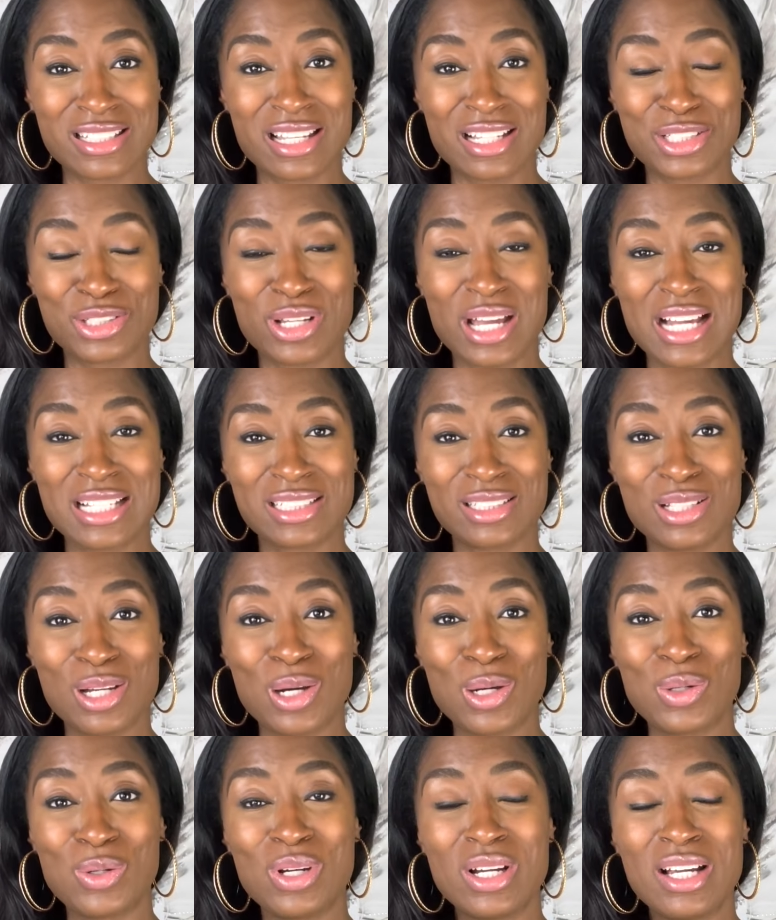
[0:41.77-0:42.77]
As you guys
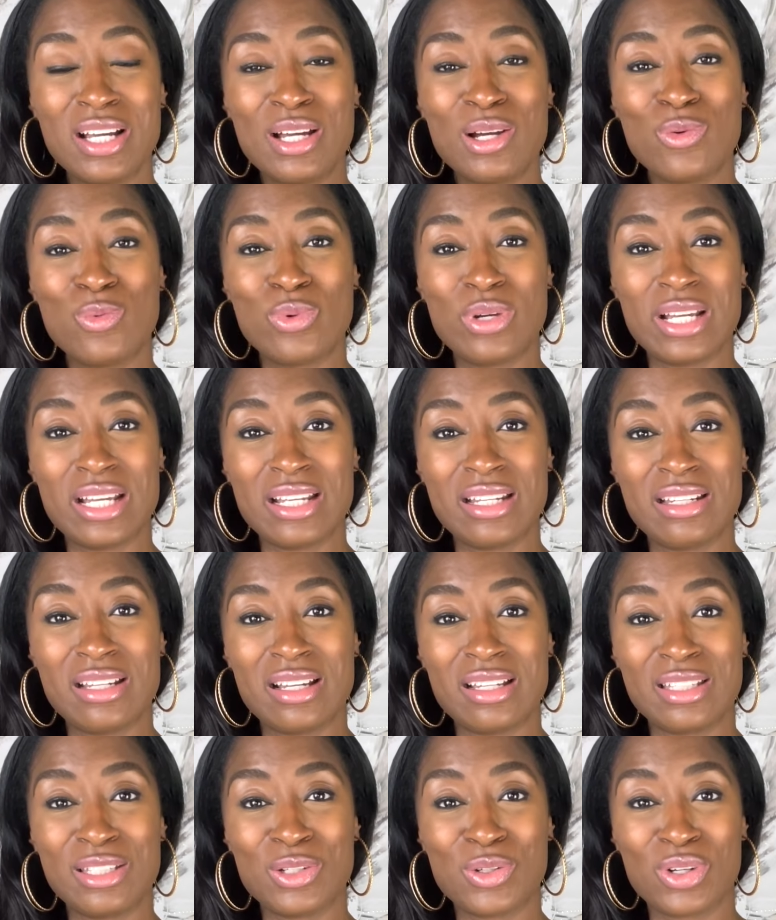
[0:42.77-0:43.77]
know, when
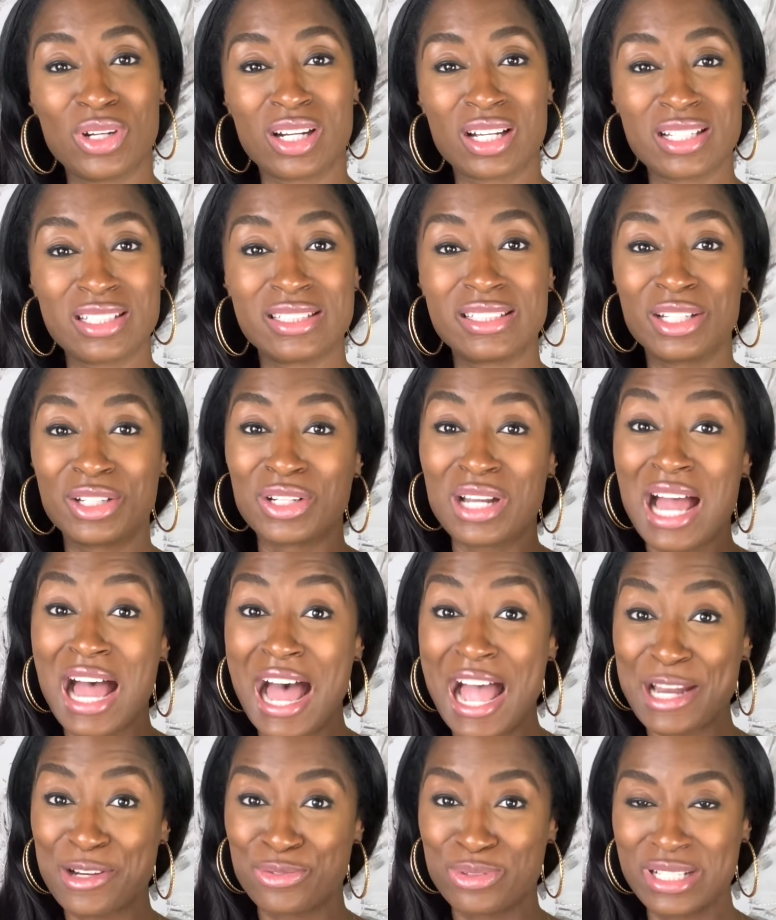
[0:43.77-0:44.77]
you're considered
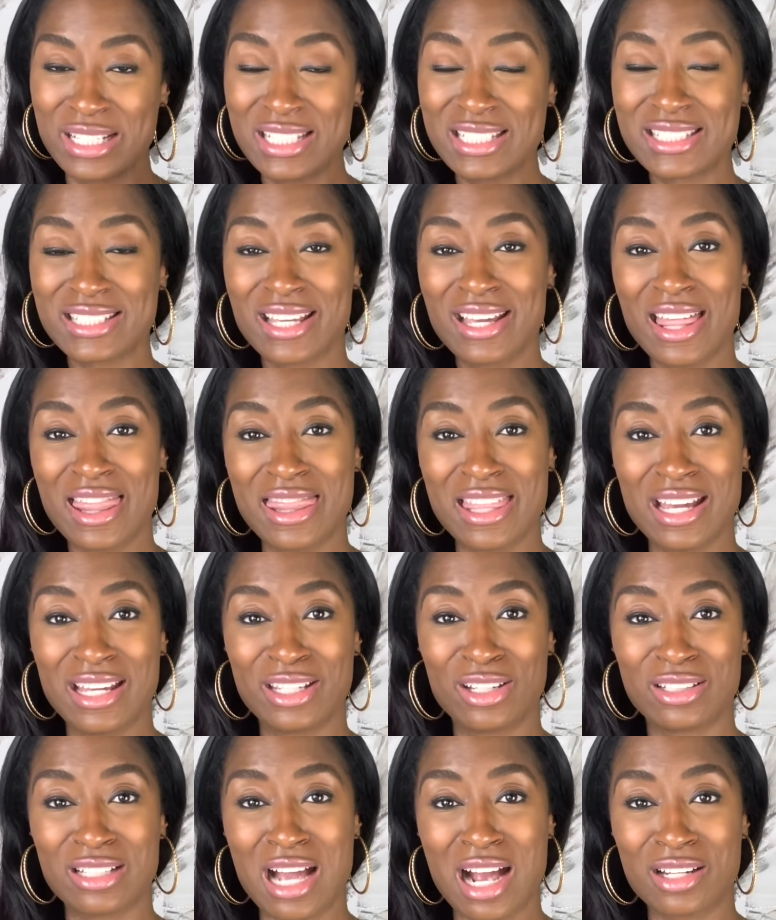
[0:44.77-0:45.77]
high risk, then
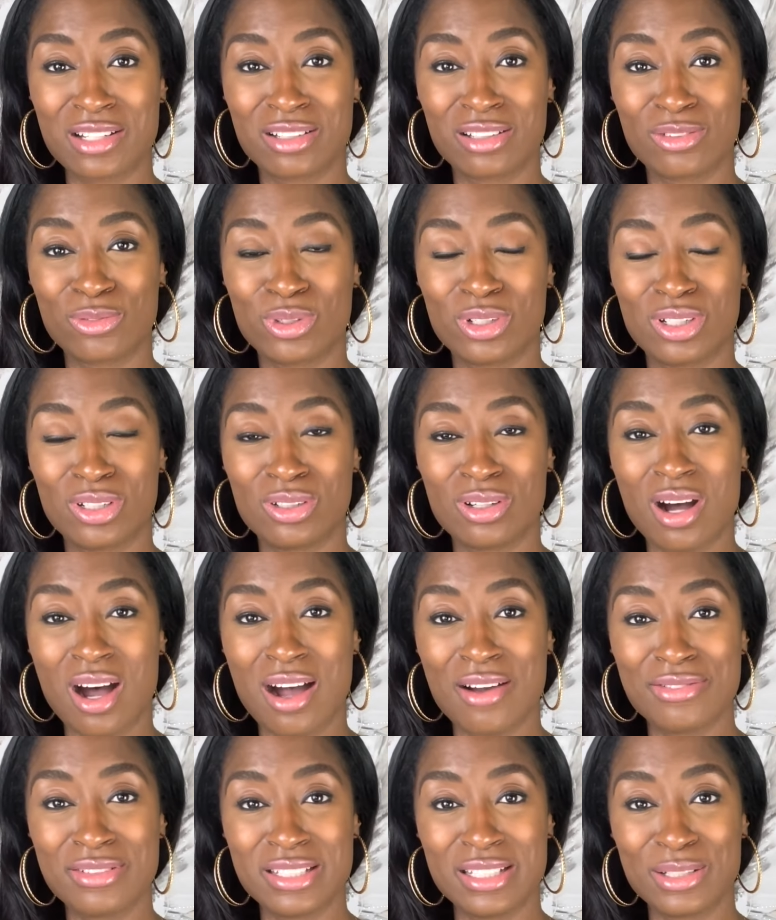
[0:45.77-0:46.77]
your doctor will
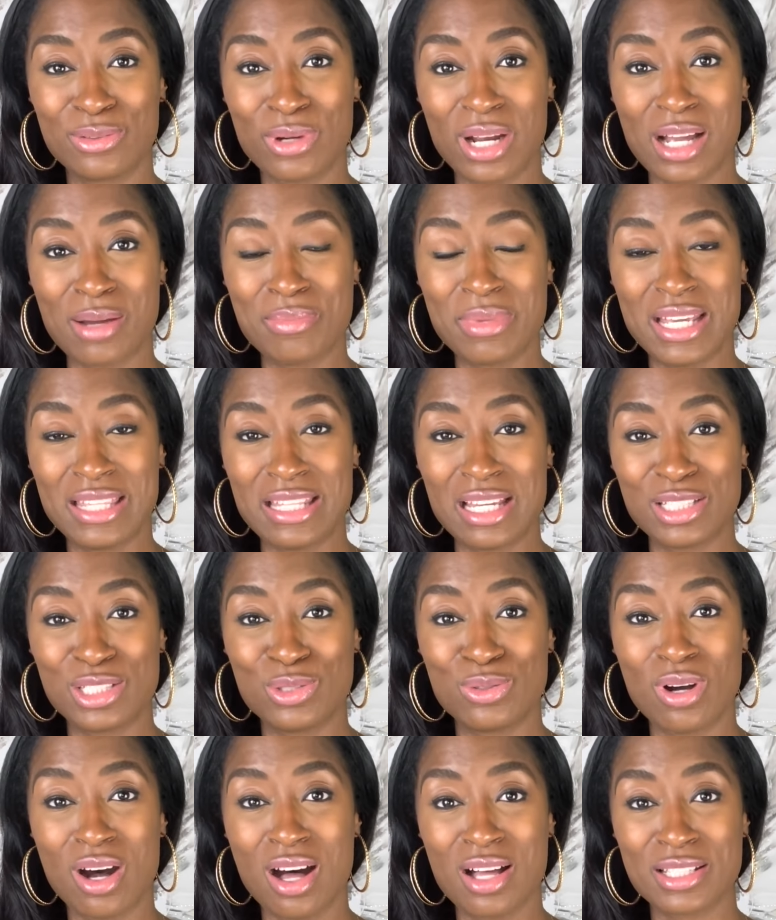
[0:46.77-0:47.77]
often recommend that
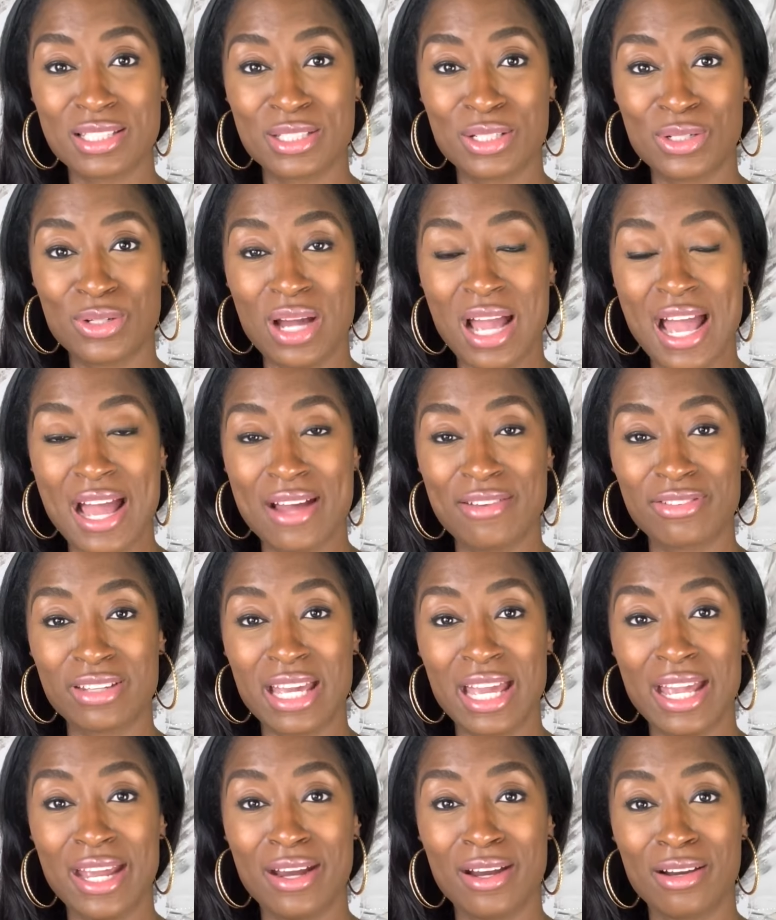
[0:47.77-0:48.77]
you also have
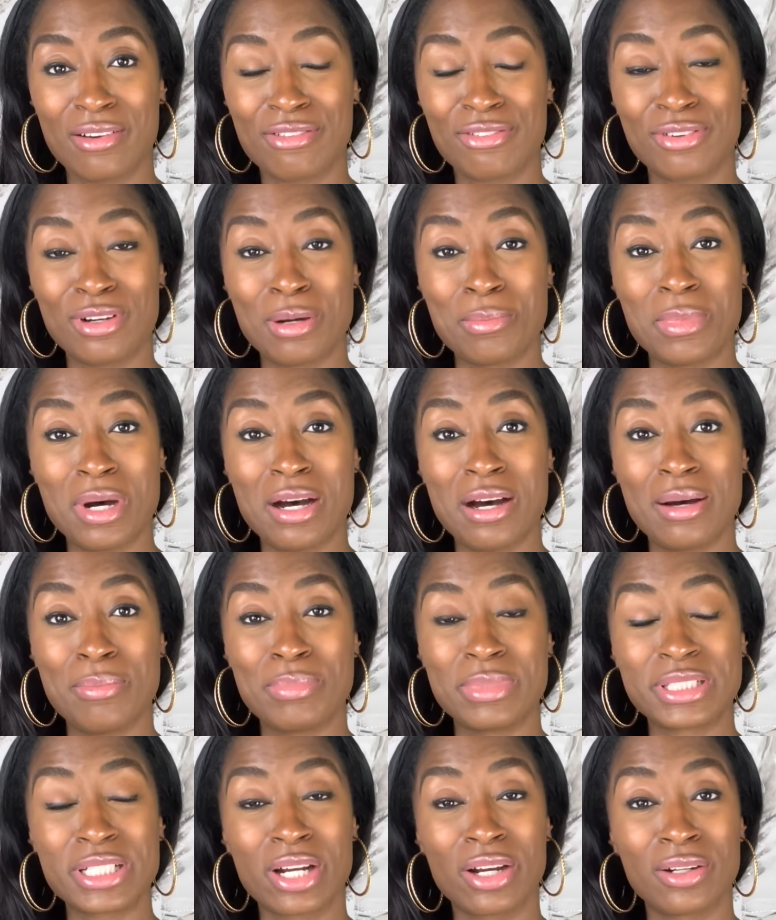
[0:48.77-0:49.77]
care from a
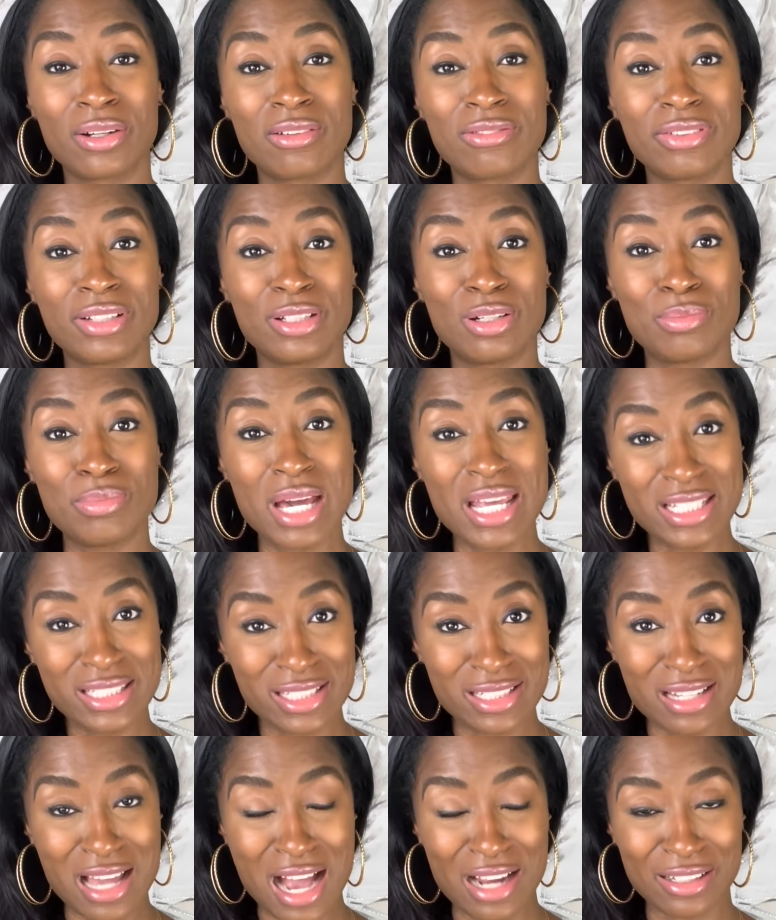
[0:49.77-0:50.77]
maternal fetal
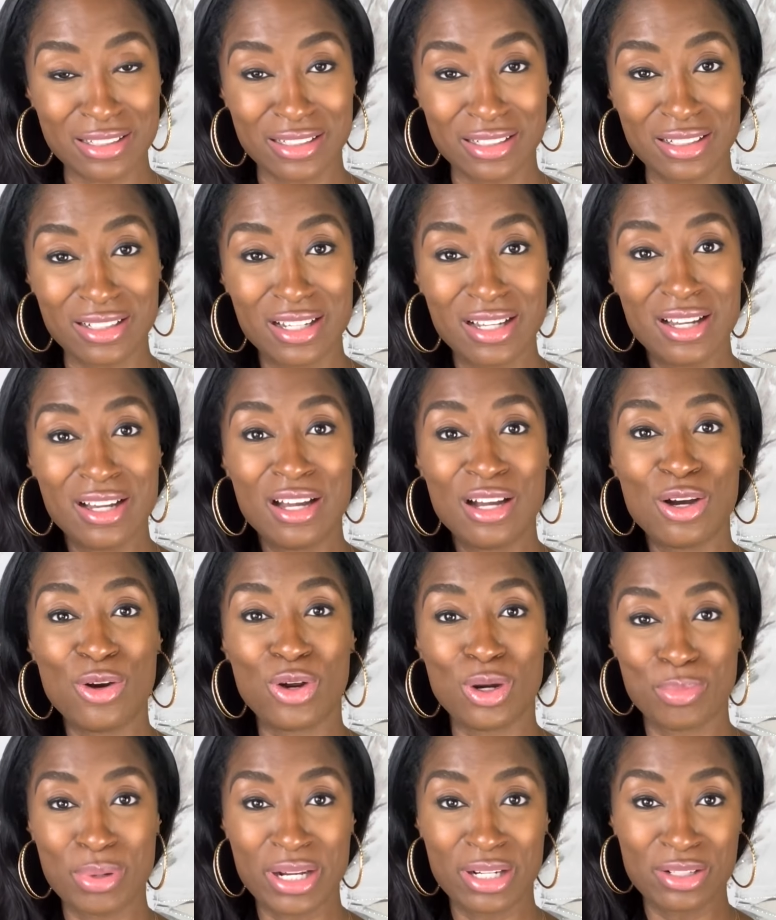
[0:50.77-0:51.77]
medicine doctor,
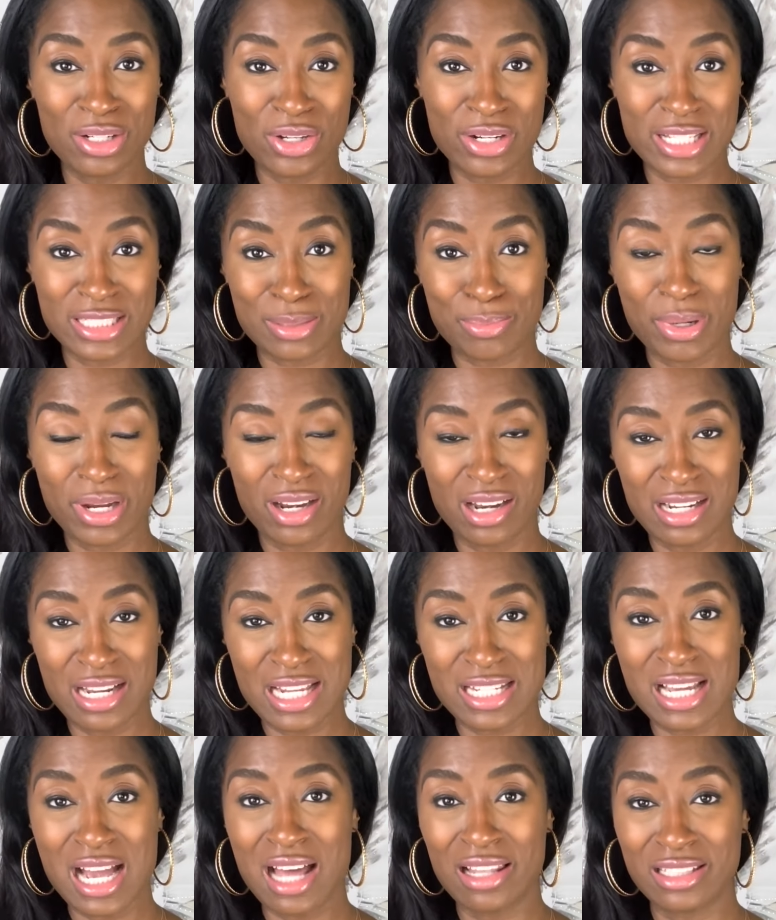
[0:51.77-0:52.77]
or better known as a
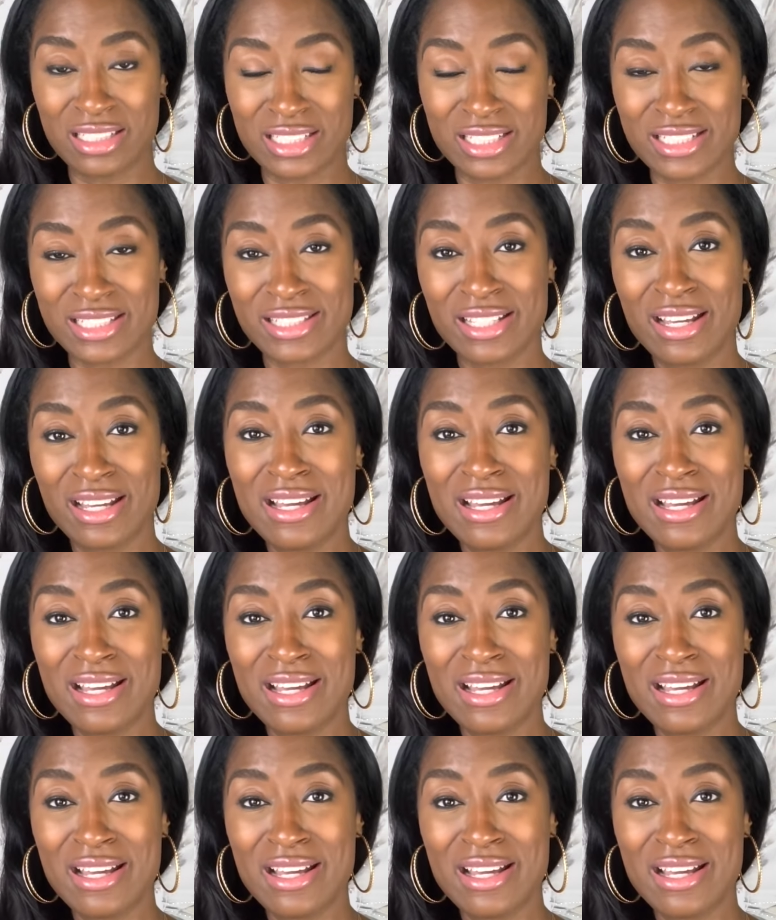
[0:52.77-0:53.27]
perinatologist.